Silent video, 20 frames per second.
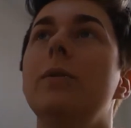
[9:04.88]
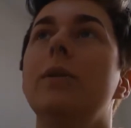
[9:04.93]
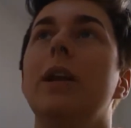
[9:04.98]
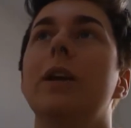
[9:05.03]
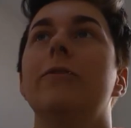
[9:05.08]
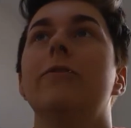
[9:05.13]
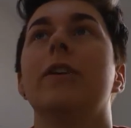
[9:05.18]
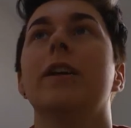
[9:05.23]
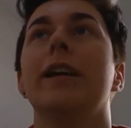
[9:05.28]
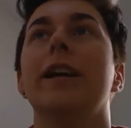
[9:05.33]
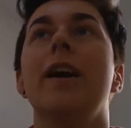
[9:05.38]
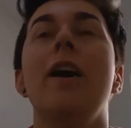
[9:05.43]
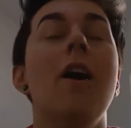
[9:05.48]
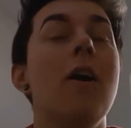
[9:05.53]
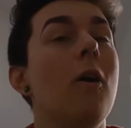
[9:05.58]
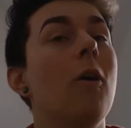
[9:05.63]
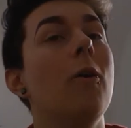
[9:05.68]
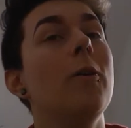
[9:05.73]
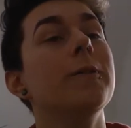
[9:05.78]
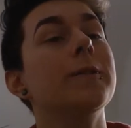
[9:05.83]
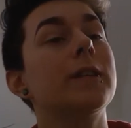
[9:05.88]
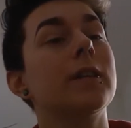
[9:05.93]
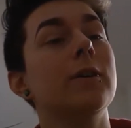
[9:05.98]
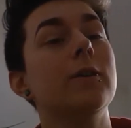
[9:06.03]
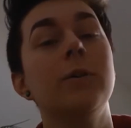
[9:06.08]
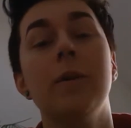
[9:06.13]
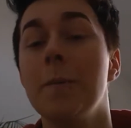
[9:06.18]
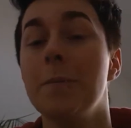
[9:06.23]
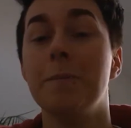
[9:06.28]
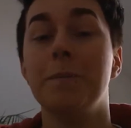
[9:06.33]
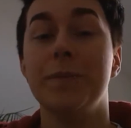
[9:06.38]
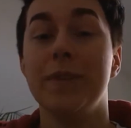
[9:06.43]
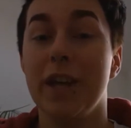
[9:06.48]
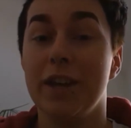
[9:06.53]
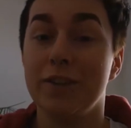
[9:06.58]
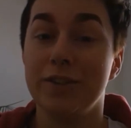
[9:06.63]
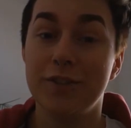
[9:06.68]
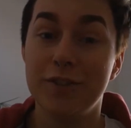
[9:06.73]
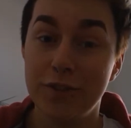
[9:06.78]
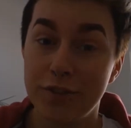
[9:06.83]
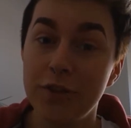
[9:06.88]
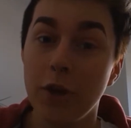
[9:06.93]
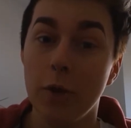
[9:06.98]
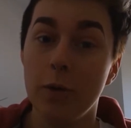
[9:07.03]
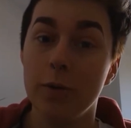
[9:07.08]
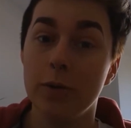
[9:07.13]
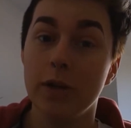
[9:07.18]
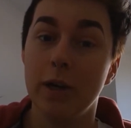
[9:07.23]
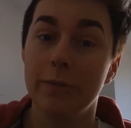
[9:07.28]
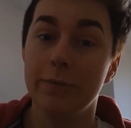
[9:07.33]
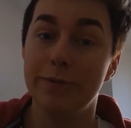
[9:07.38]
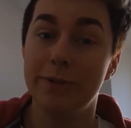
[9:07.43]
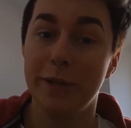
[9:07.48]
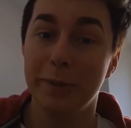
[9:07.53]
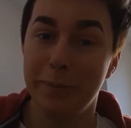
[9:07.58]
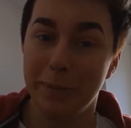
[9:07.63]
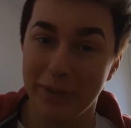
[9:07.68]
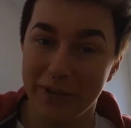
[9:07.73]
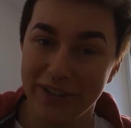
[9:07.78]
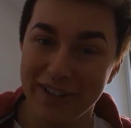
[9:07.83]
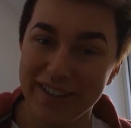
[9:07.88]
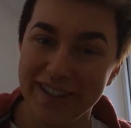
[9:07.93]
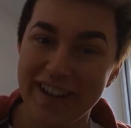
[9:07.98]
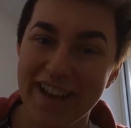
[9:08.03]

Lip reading: lovely. Also, they're so comfortable.